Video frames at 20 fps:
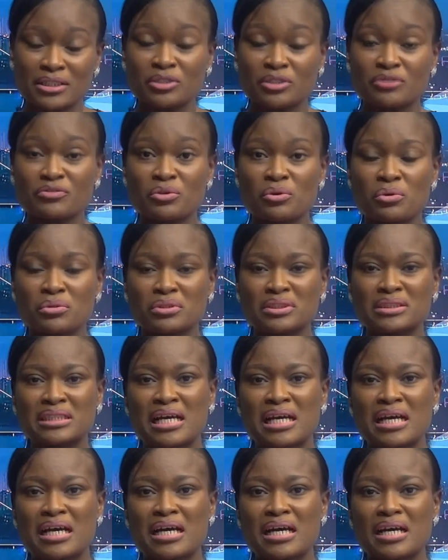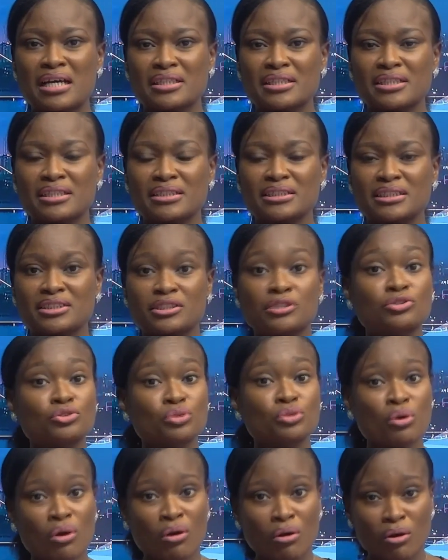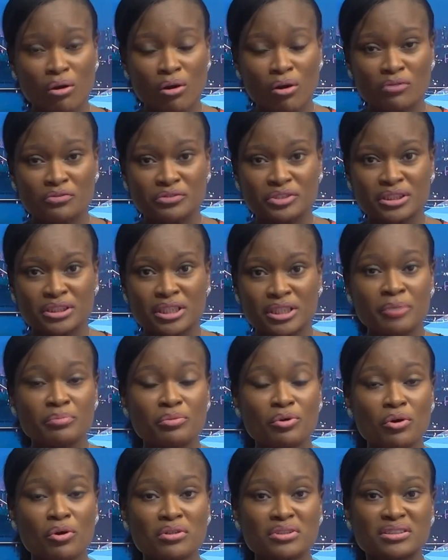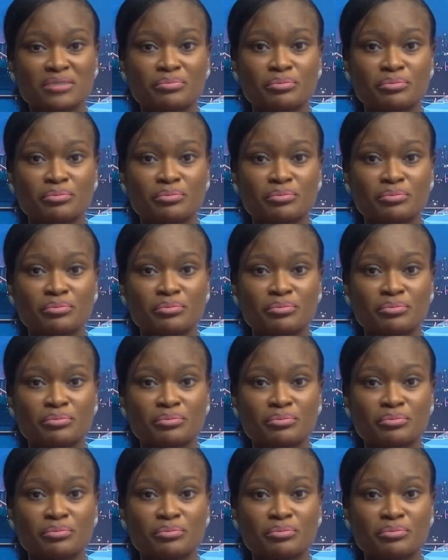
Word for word: And of course, he did a tour of the airports,